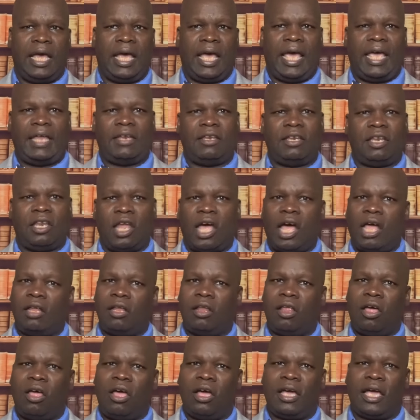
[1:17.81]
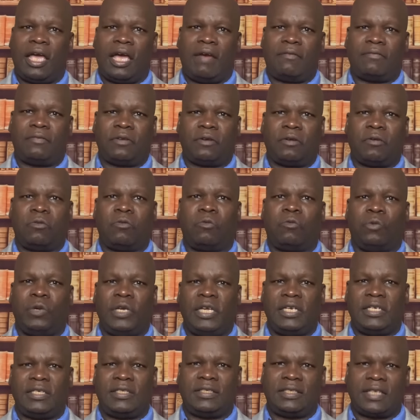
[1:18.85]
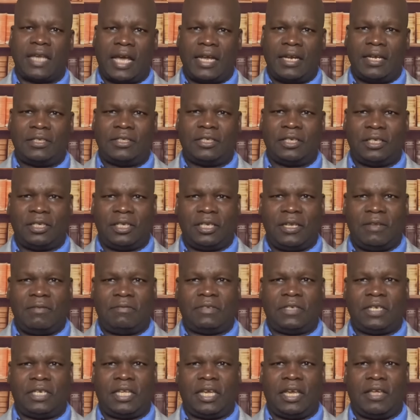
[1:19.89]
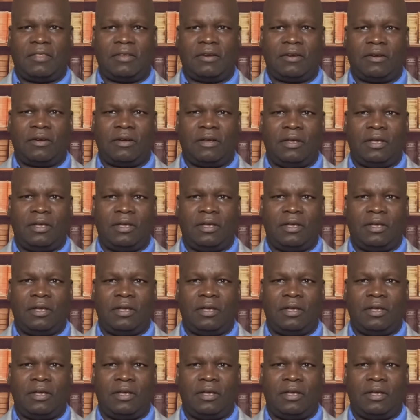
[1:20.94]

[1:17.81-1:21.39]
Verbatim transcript: and not long after, we decided to live together.